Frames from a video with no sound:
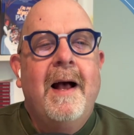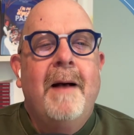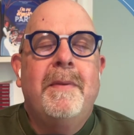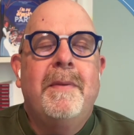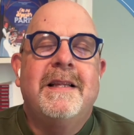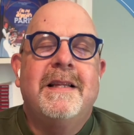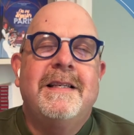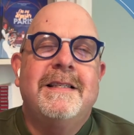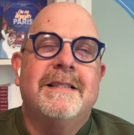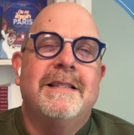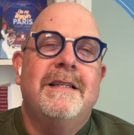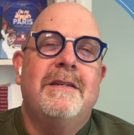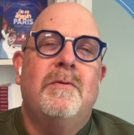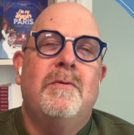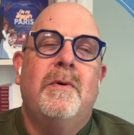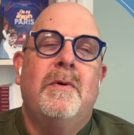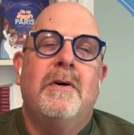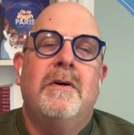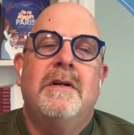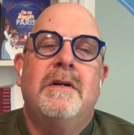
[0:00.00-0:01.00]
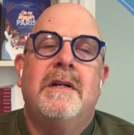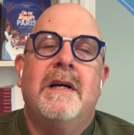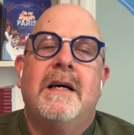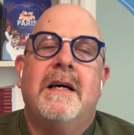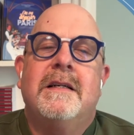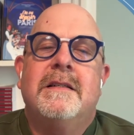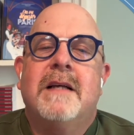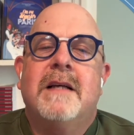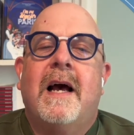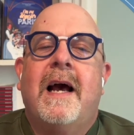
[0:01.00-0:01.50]
But this little word
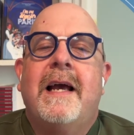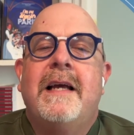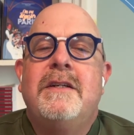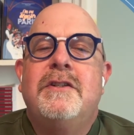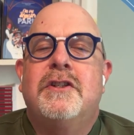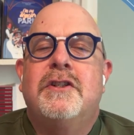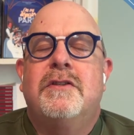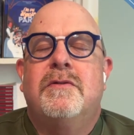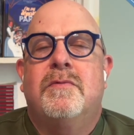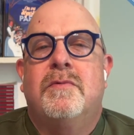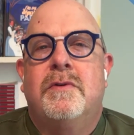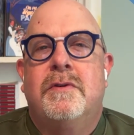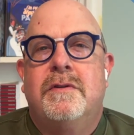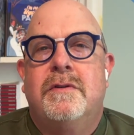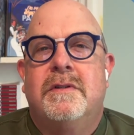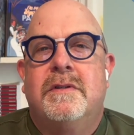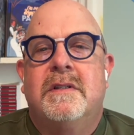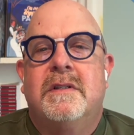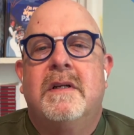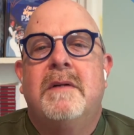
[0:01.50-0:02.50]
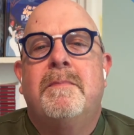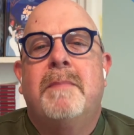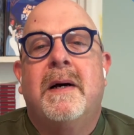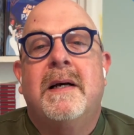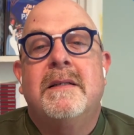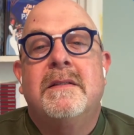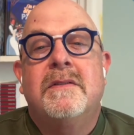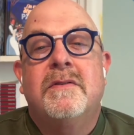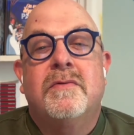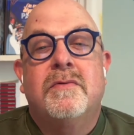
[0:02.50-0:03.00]
has ancient roots that
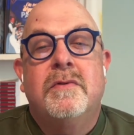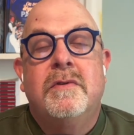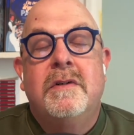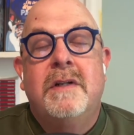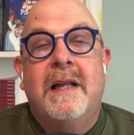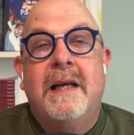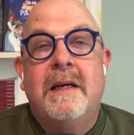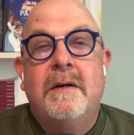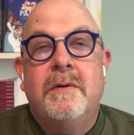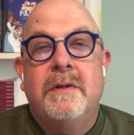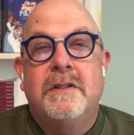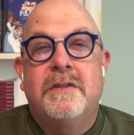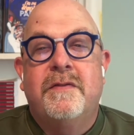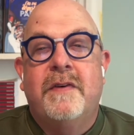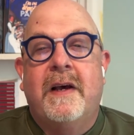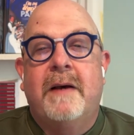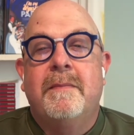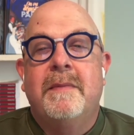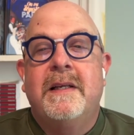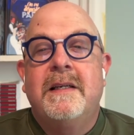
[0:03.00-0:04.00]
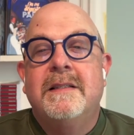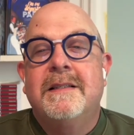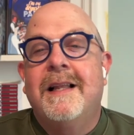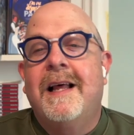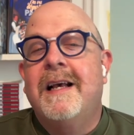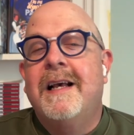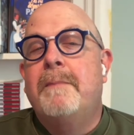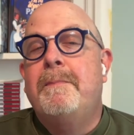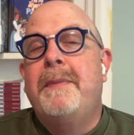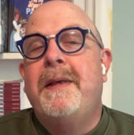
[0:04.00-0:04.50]
buzz through language families
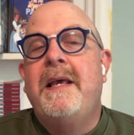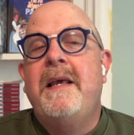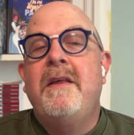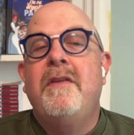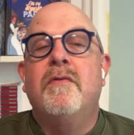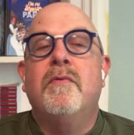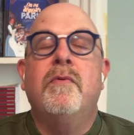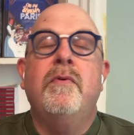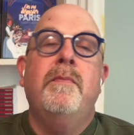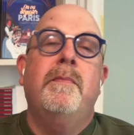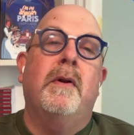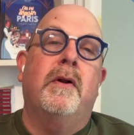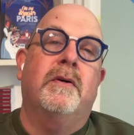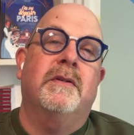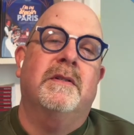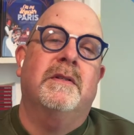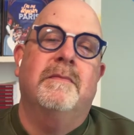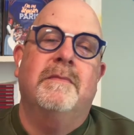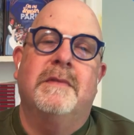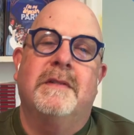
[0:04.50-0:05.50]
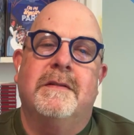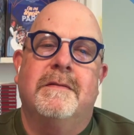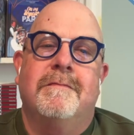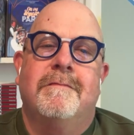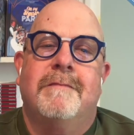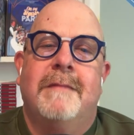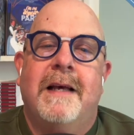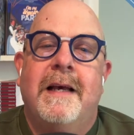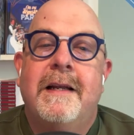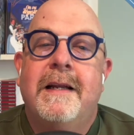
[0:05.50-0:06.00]
like a bee through blossoms.
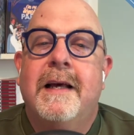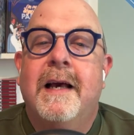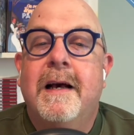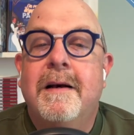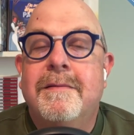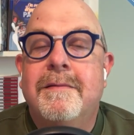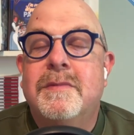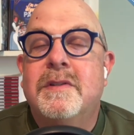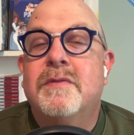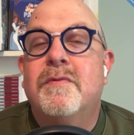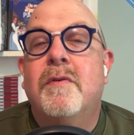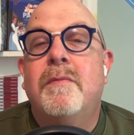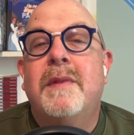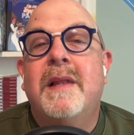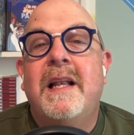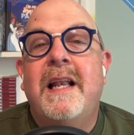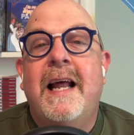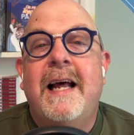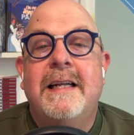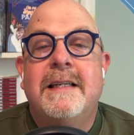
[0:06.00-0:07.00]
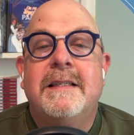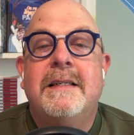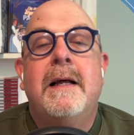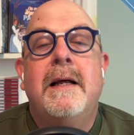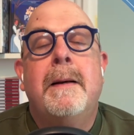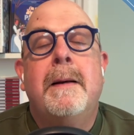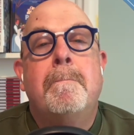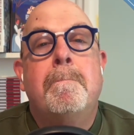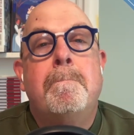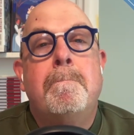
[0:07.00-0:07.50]
It comes from the Latin
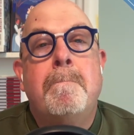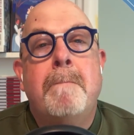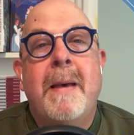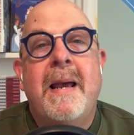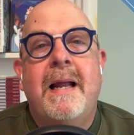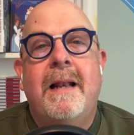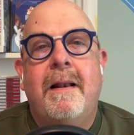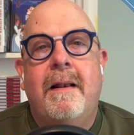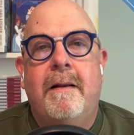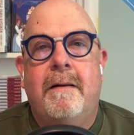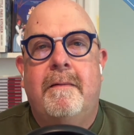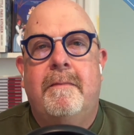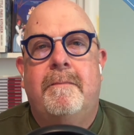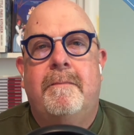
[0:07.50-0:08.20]
miel.